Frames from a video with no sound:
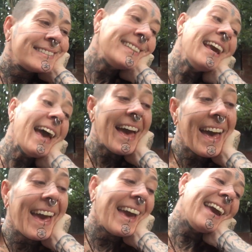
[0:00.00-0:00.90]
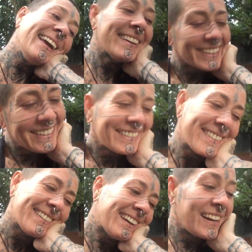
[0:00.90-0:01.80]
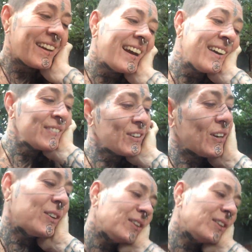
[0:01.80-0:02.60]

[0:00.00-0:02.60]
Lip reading: Yay! I haven't got a